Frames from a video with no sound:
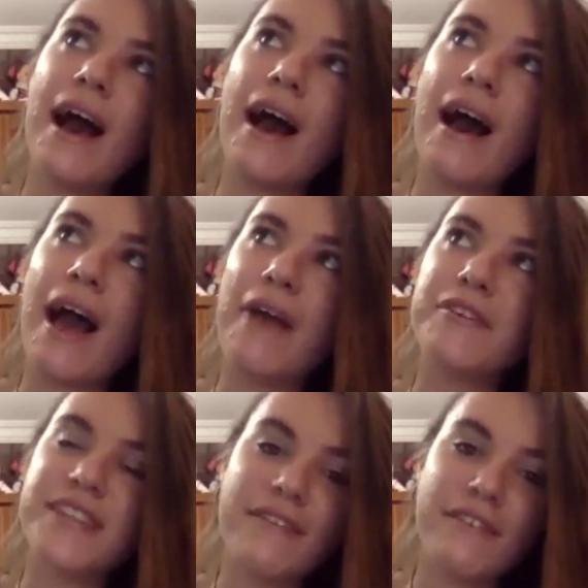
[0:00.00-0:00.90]
I
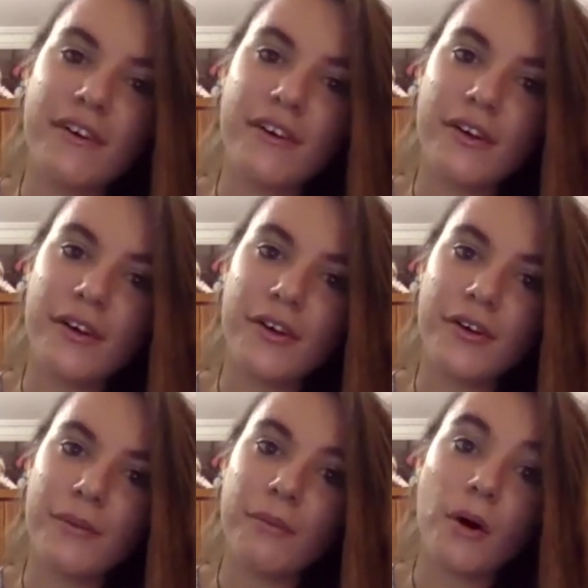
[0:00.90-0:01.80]
was never
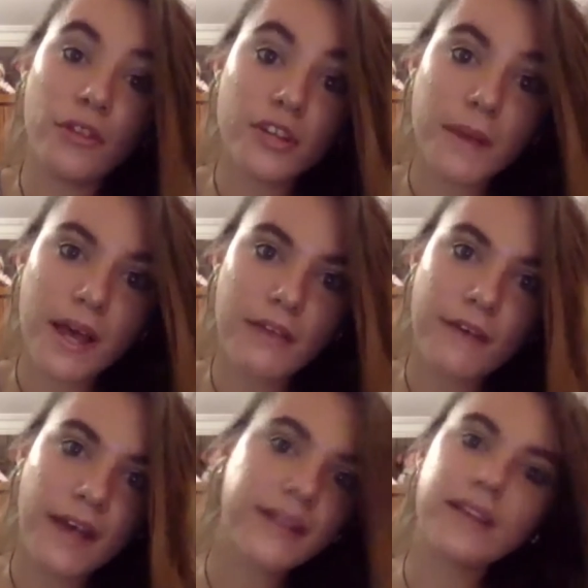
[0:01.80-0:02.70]
bothered by the
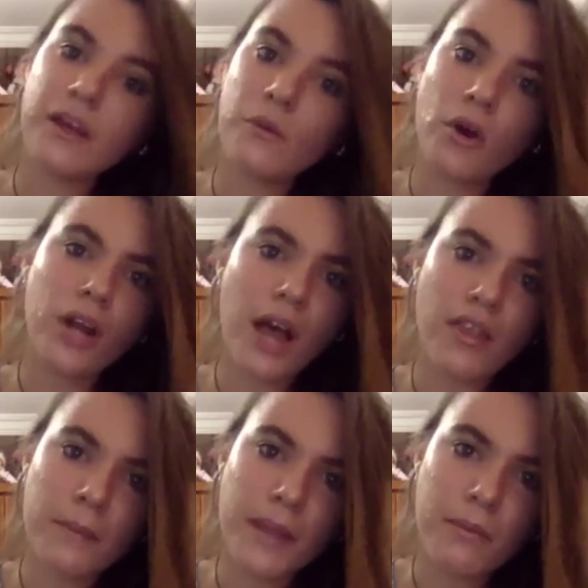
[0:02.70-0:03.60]
fact that there weren't
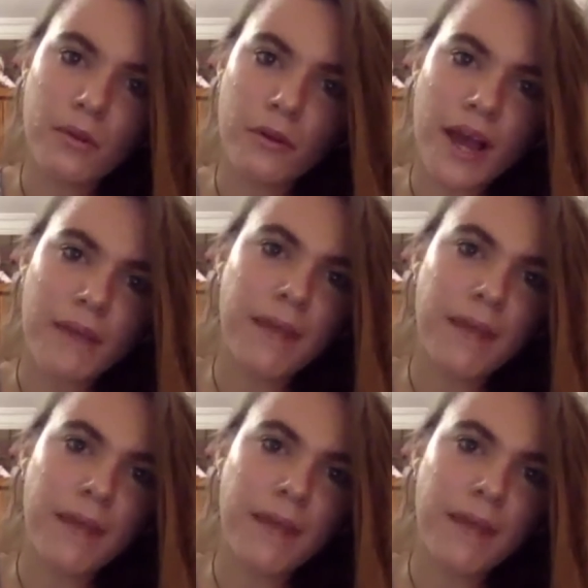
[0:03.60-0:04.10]
other people around.